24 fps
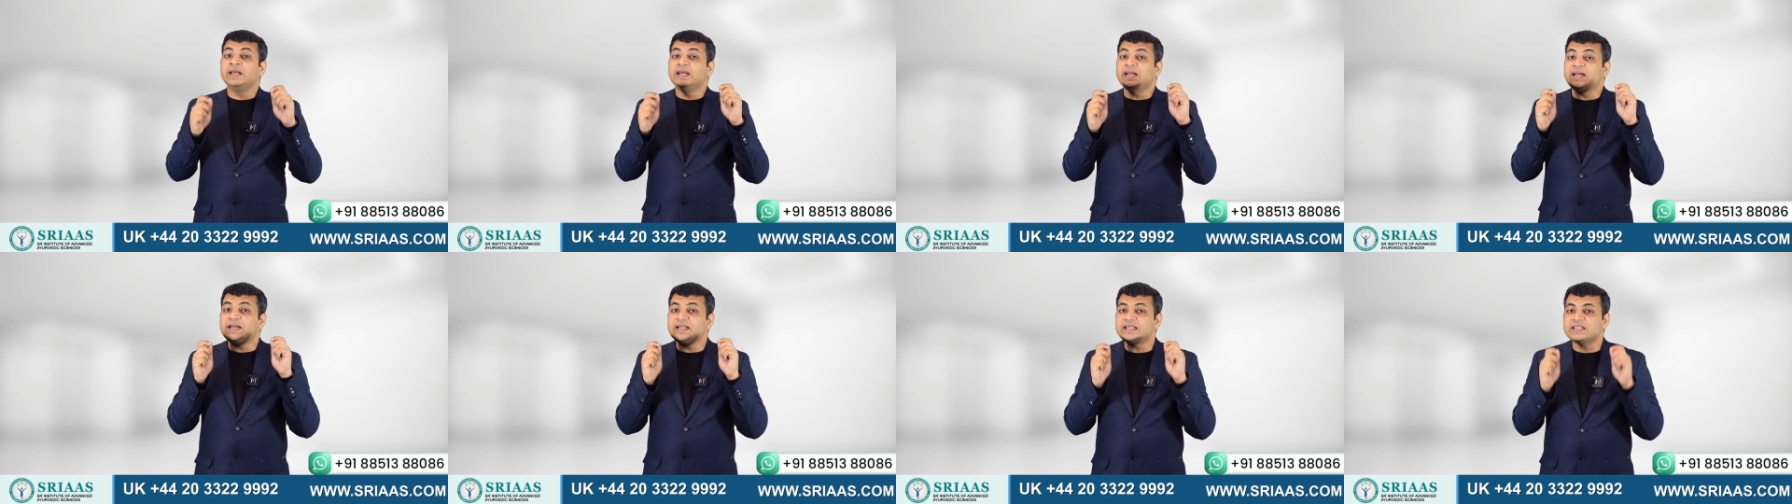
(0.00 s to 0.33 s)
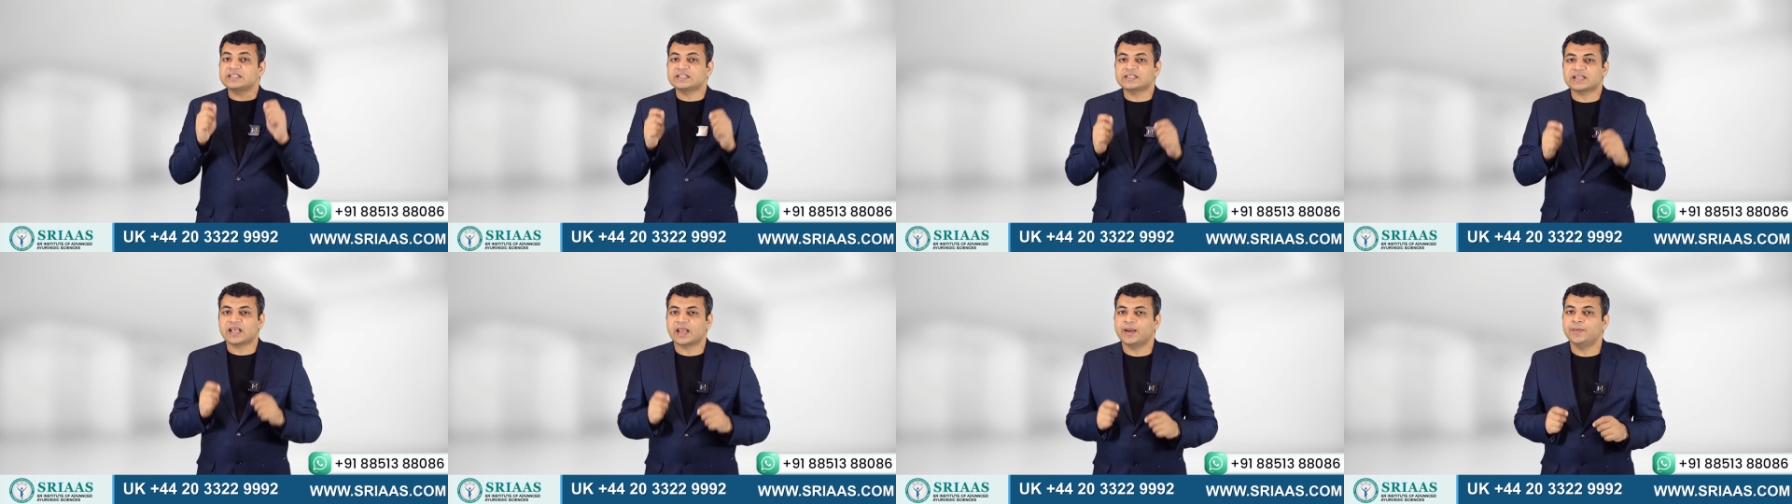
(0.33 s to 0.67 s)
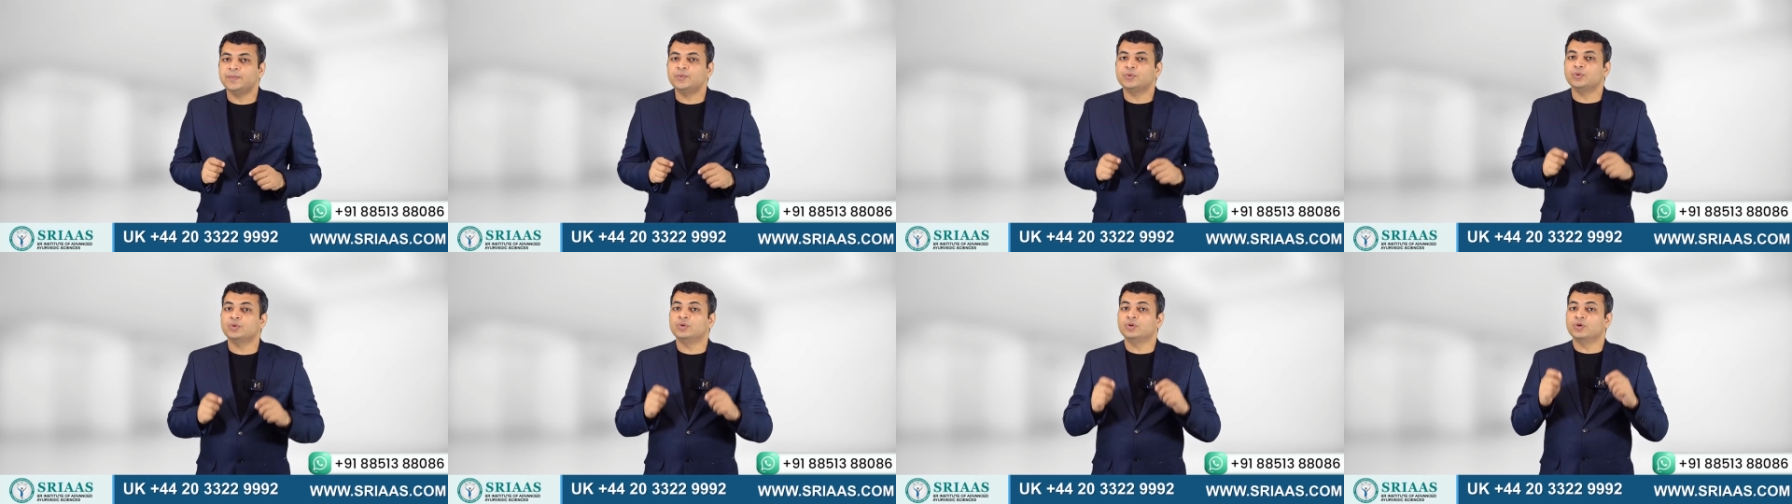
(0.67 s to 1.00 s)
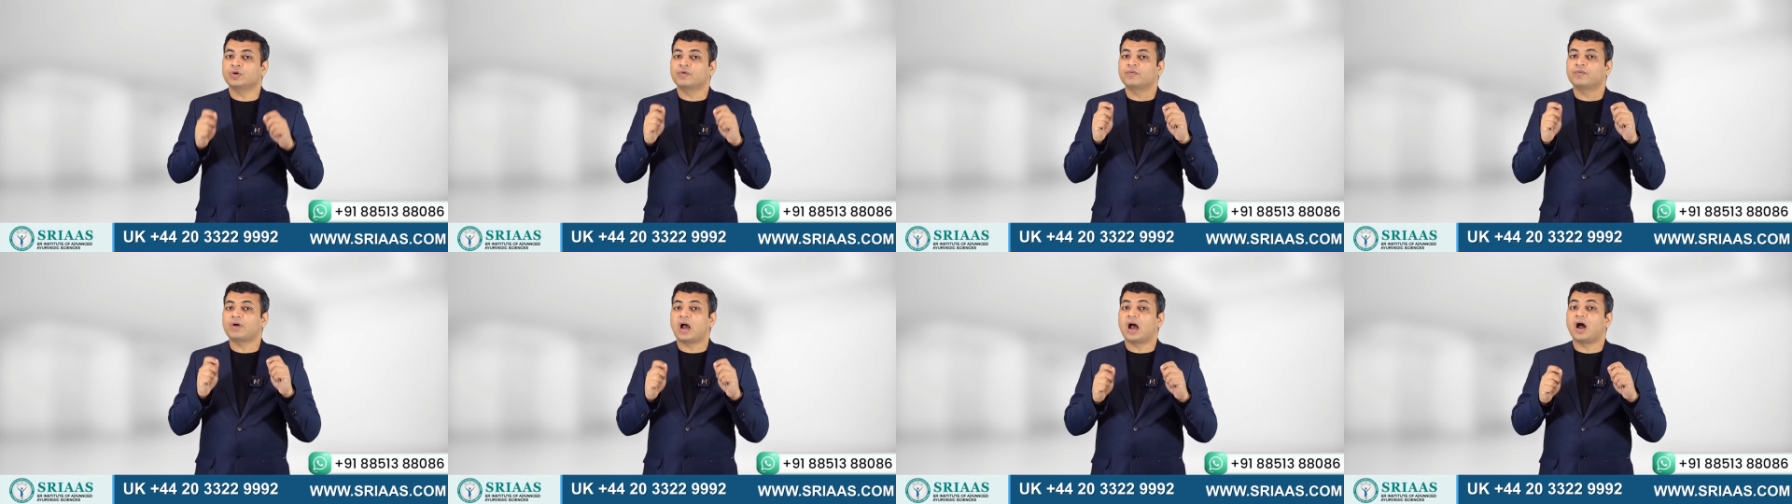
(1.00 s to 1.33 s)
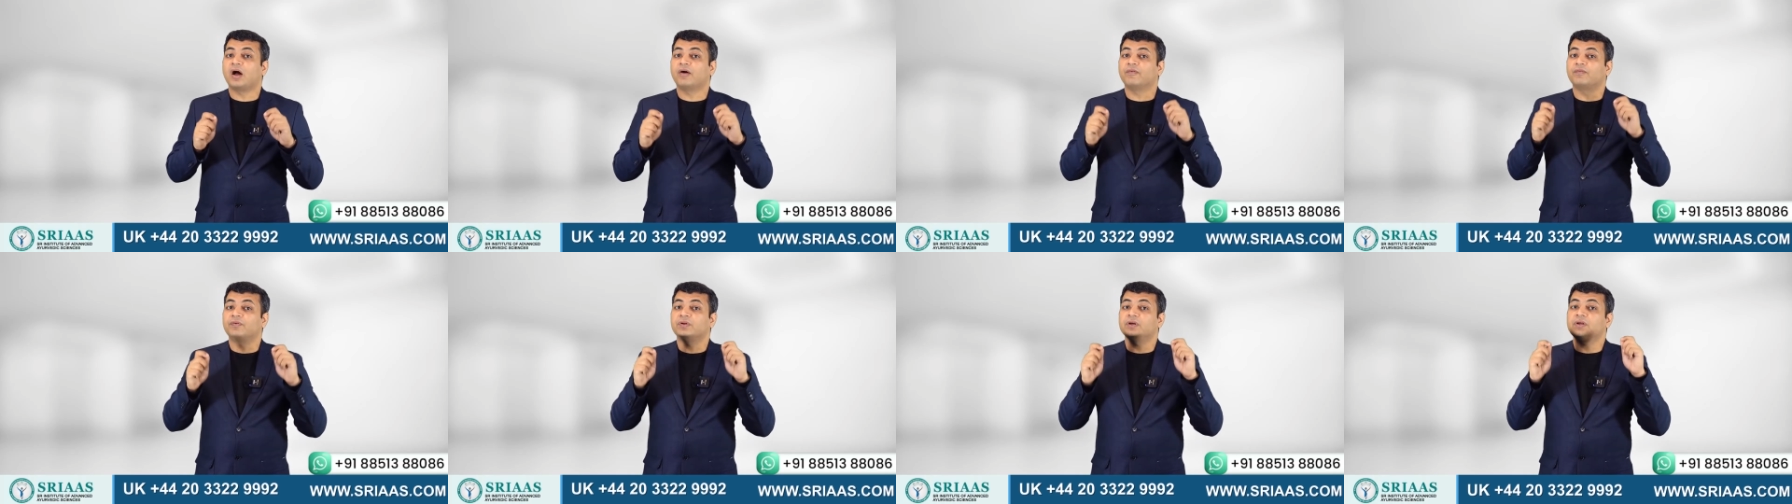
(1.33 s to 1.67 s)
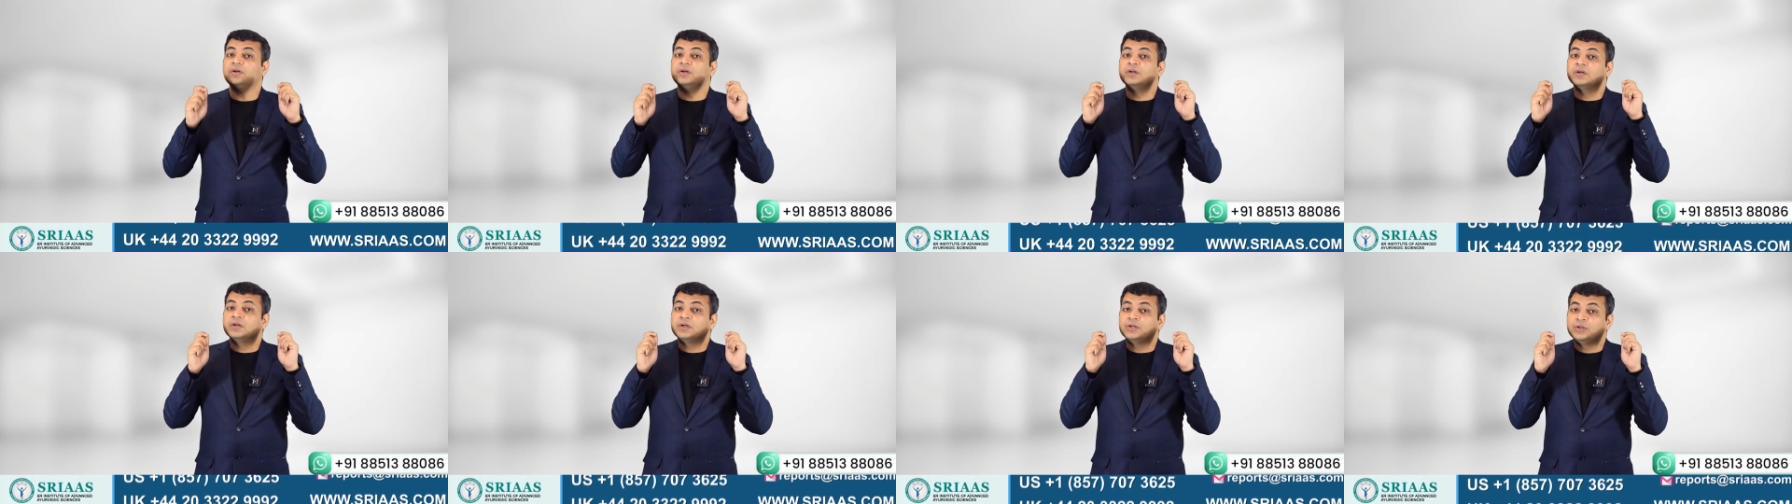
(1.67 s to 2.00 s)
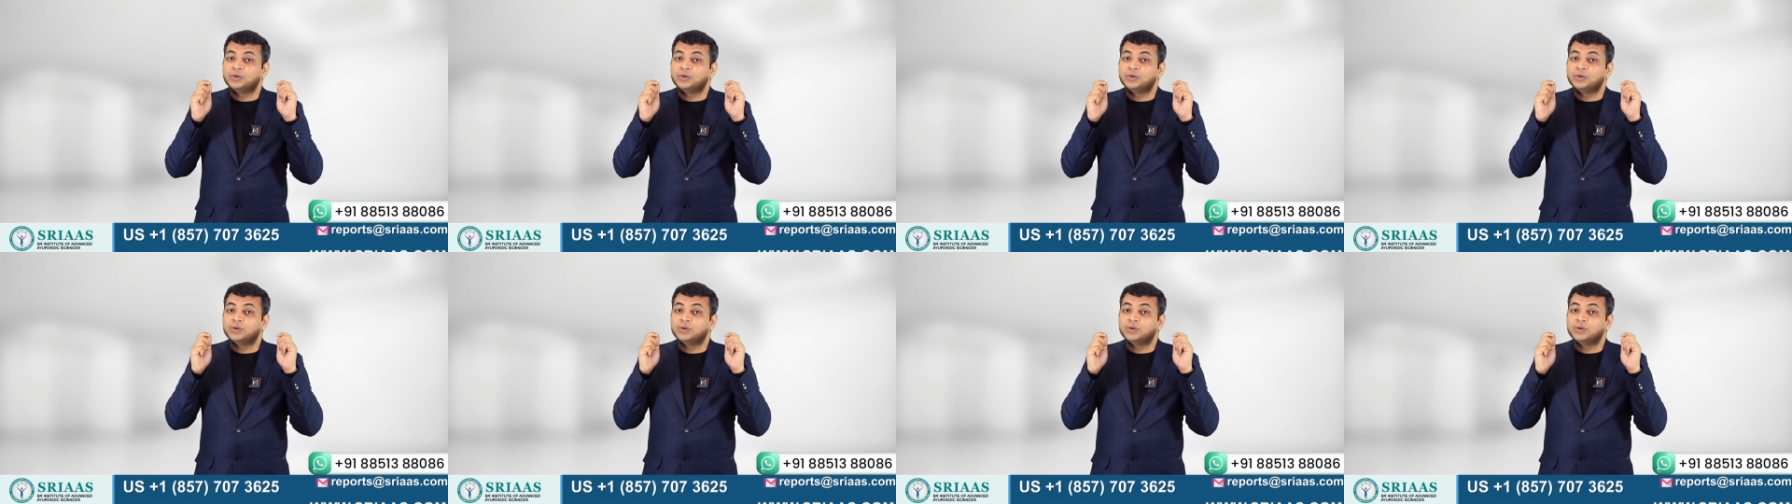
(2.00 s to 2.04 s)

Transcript: it is time to look after